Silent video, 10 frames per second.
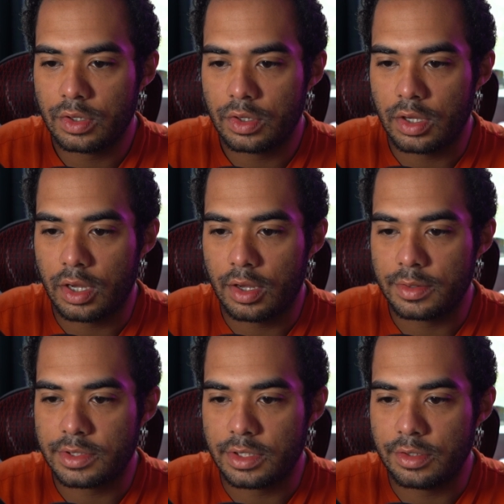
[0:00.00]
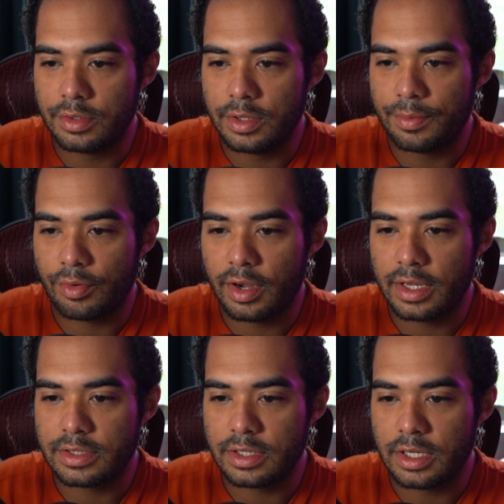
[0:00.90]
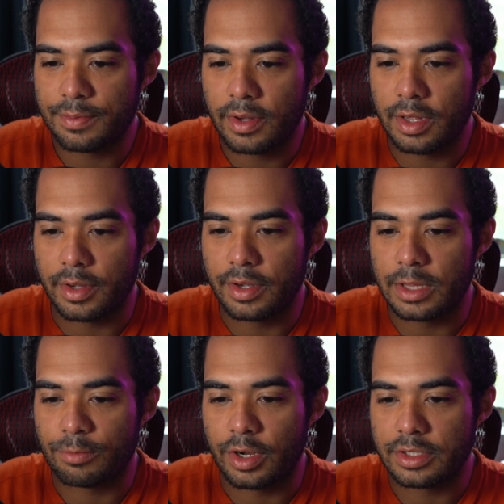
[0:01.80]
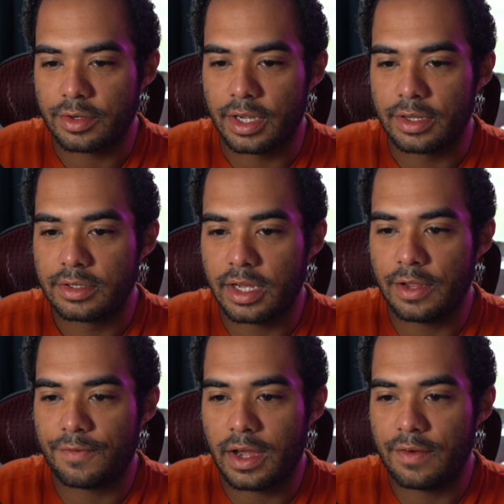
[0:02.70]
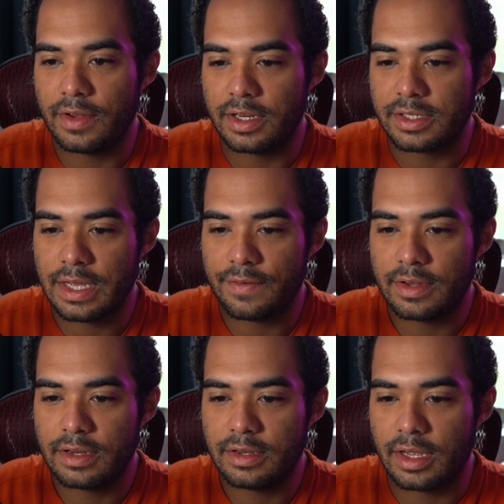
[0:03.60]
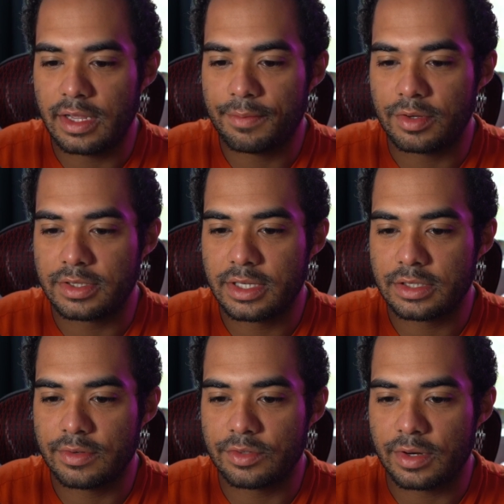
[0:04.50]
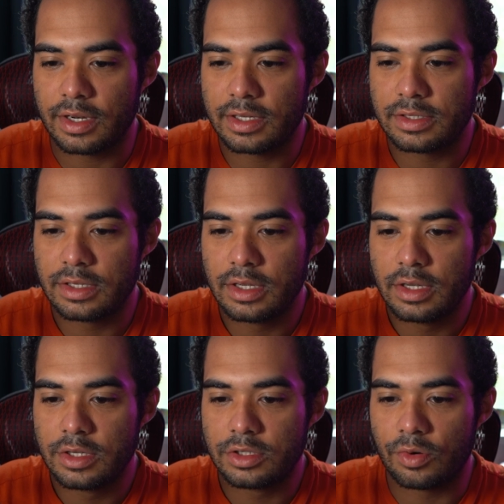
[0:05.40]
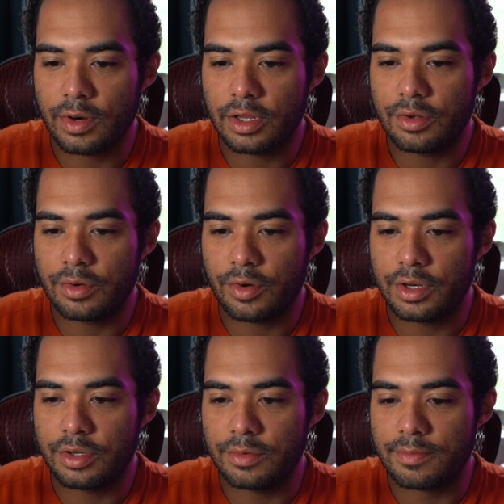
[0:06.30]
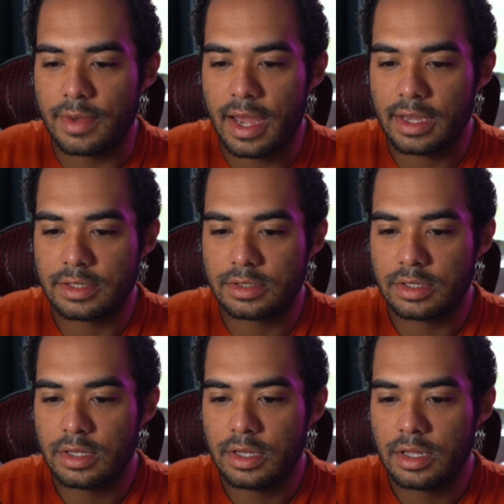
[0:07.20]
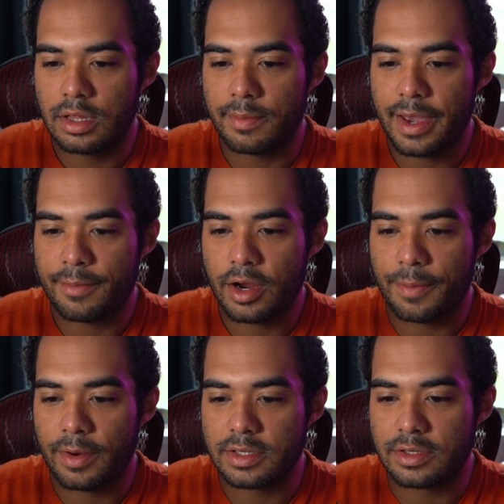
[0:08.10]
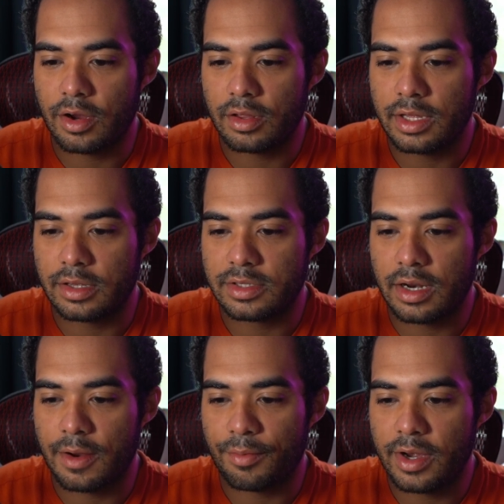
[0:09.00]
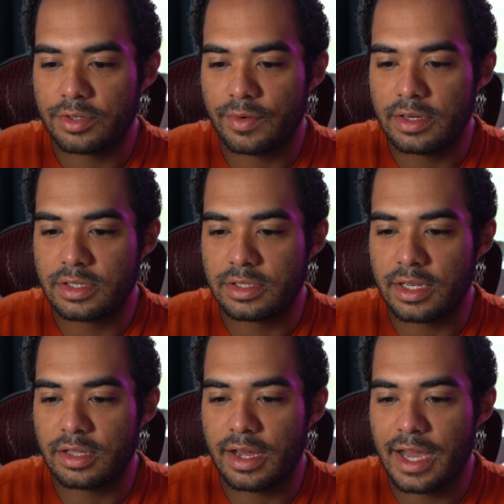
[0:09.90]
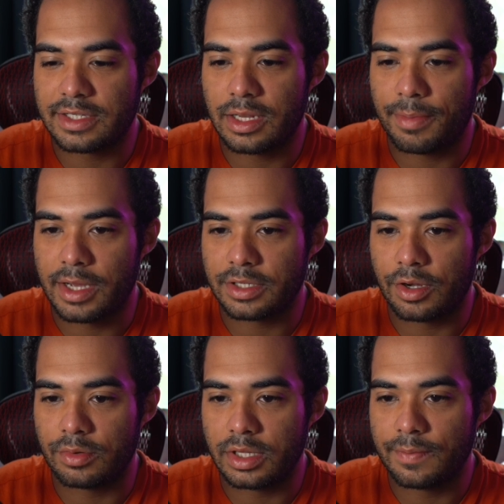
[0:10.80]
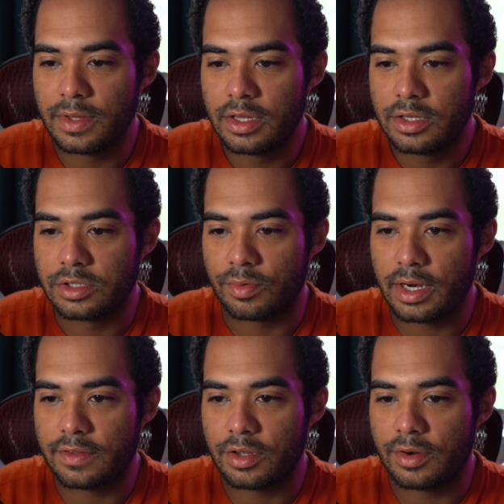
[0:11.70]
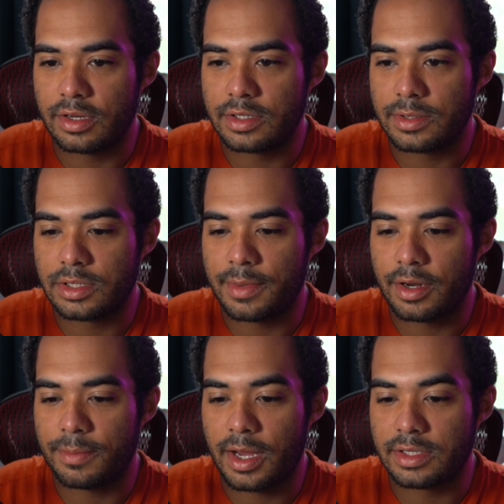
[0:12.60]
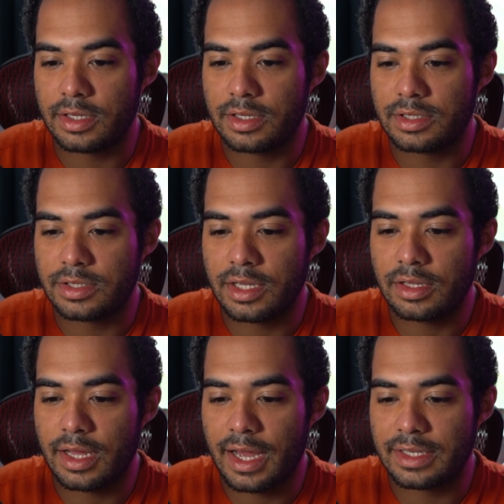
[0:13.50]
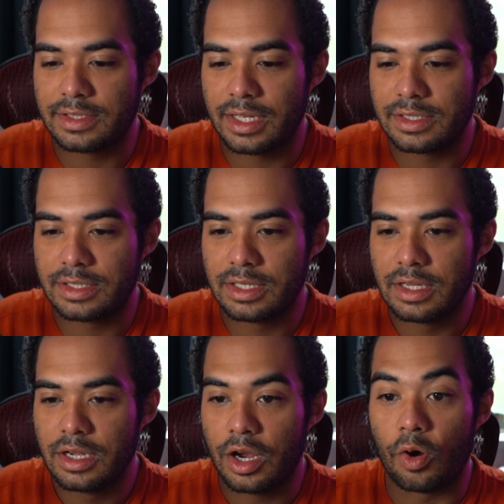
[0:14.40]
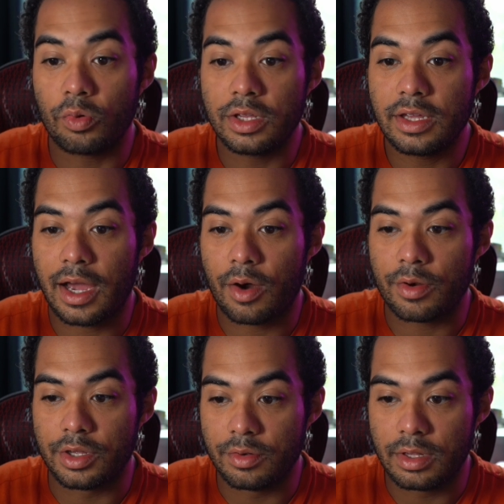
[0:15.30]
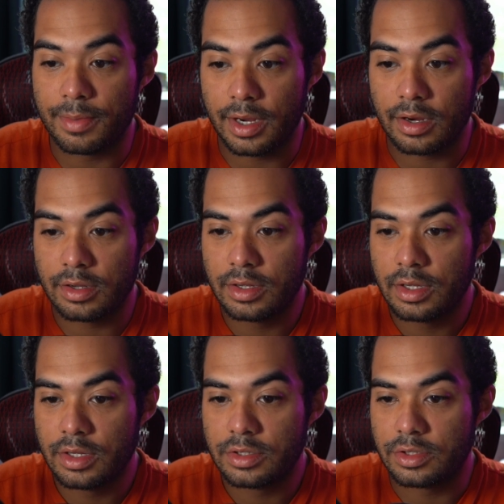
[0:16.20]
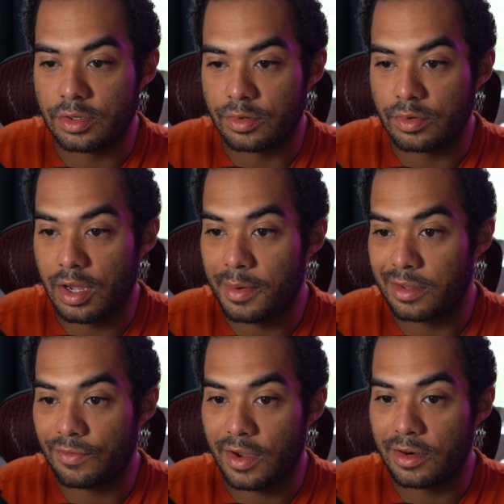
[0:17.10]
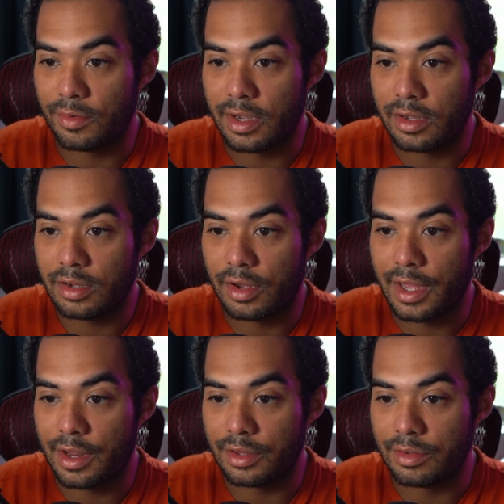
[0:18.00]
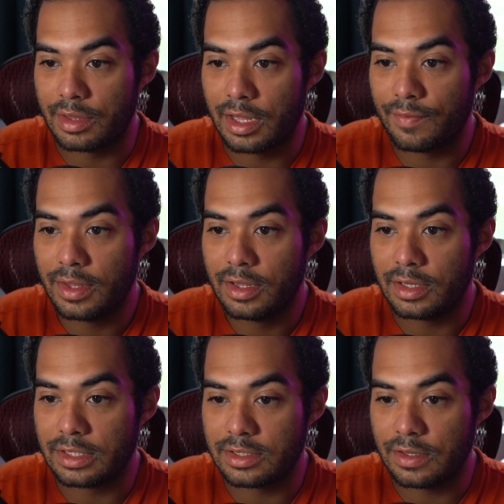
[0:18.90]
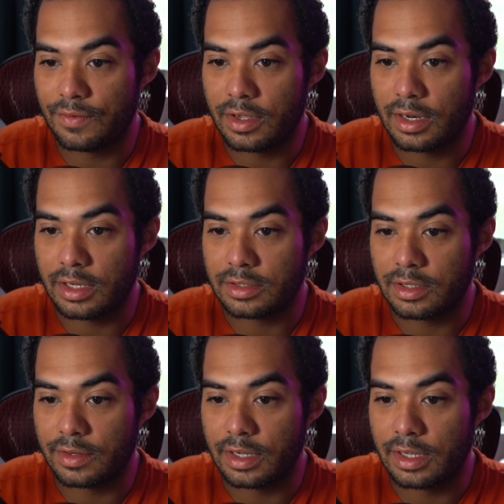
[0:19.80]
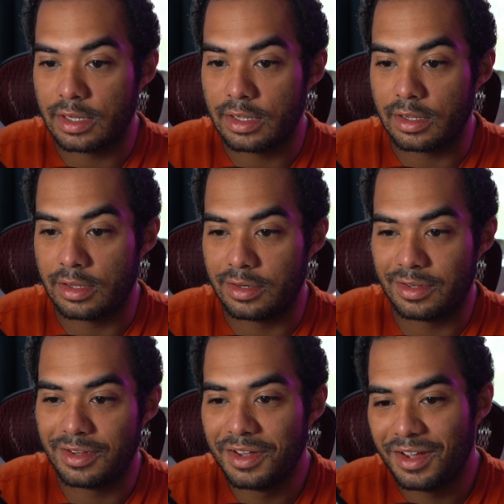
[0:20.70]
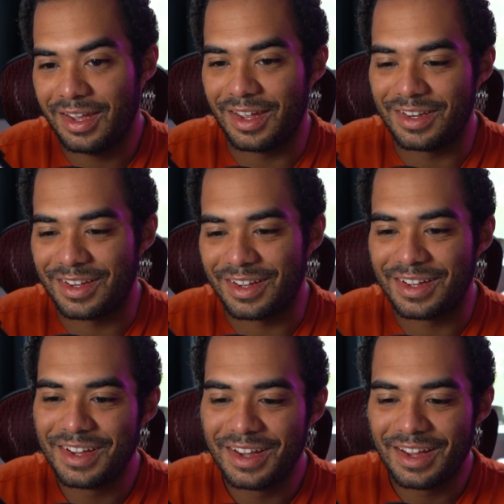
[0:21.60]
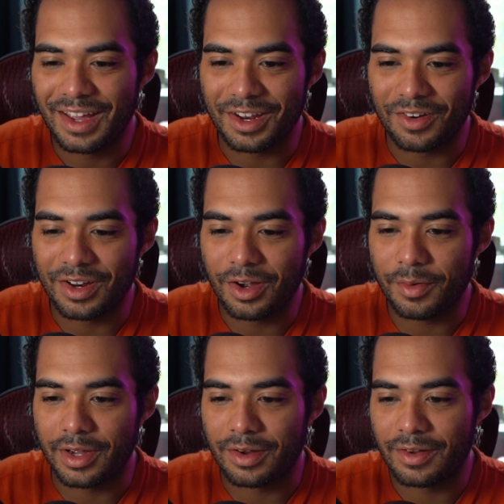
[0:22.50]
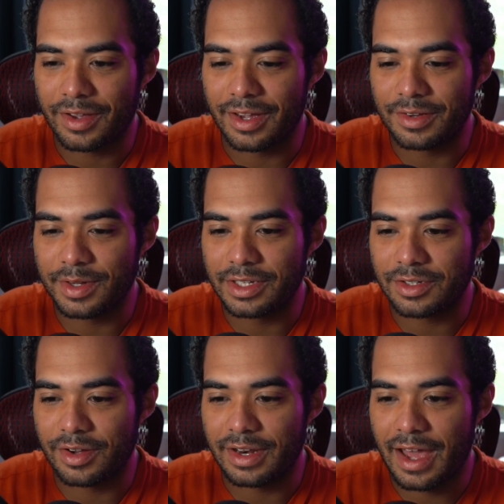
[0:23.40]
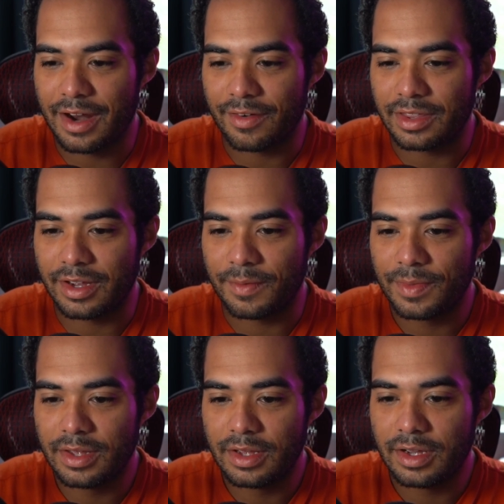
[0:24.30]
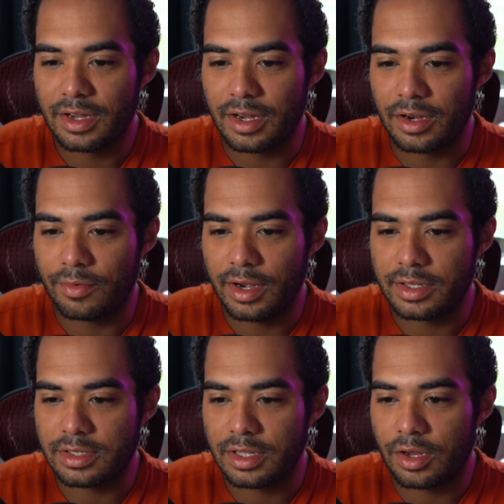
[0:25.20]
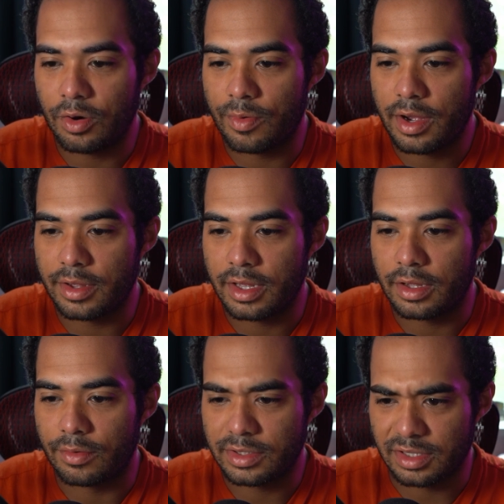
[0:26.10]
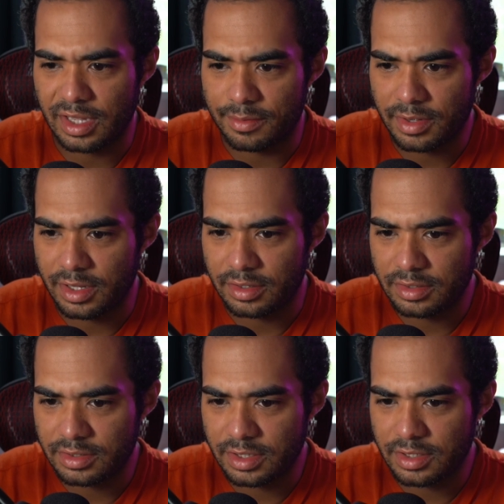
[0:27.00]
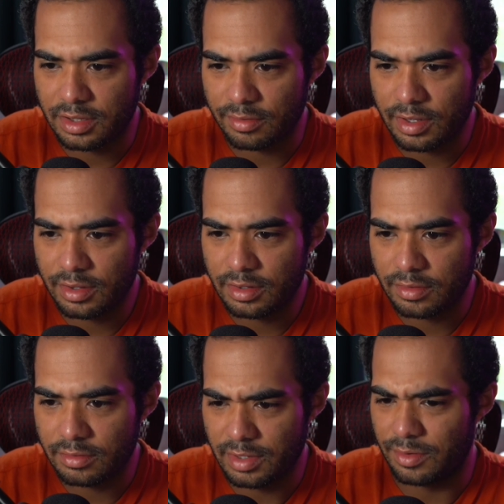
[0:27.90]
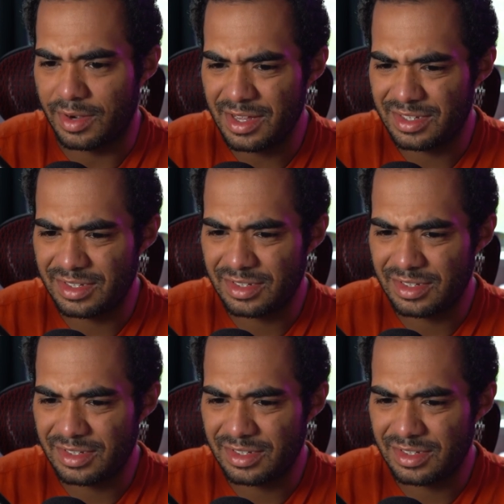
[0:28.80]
Let's see, Uni price, ETH price. There we go, ETH price. Okay, 95, 97, 98.63 is what it is. So we're gonna go ahead and do max. The market price is currently outside of your price range, single asset deposit only. So we're gonna have to go ahead and somehow deposit single assets, only our Uni pair. So I'm gonna have to find a way on how to do that. Let's see if we can actually go ahead and go ahead. Oh, here we go. Okay, we can just go ahead and add it right there. Oh wow, that's a lot. Oh wow, yeah, that's a lot of money. 63. Wait, what?